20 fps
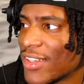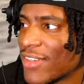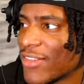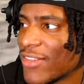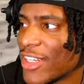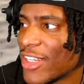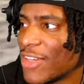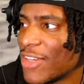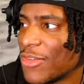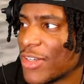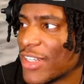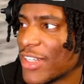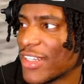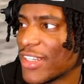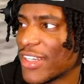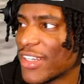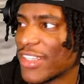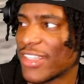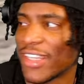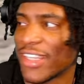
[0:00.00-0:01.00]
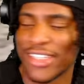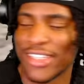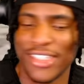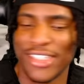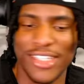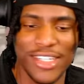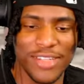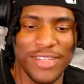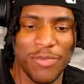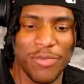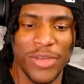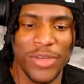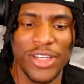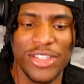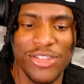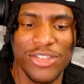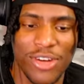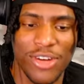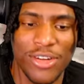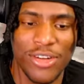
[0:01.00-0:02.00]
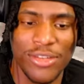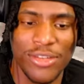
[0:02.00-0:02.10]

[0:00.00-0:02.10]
We don't want to look at that shit, Beastro.